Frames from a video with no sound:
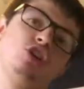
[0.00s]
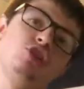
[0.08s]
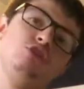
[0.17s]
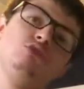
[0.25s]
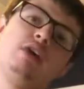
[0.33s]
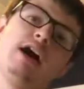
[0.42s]

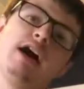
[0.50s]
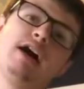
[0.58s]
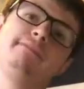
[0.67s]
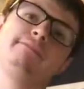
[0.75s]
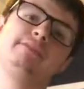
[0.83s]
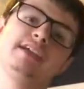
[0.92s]
You
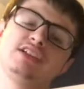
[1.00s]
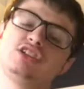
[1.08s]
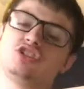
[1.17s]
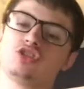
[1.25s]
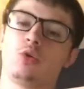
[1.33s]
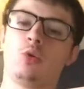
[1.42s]
have this
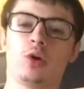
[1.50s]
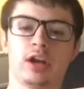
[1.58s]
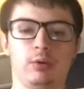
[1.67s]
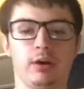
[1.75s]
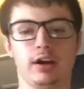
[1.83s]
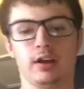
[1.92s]
story
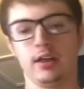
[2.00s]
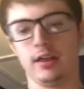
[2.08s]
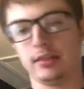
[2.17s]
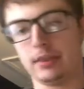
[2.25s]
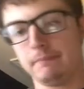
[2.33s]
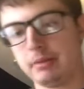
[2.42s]
where
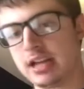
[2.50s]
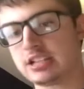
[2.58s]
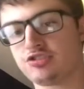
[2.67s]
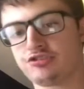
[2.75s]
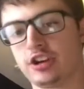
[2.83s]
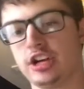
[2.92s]
the
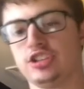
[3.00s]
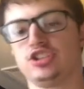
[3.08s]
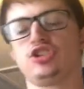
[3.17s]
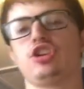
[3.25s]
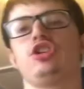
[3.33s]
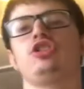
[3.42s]
best friends
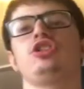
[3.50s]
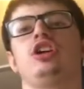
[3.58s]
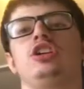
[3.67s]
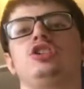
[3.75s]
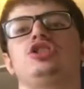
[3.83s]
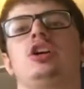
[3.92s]
turn on
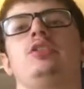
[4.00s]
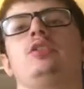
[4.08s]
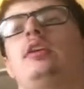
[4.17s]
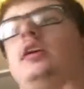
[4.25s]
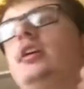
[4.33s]
each other.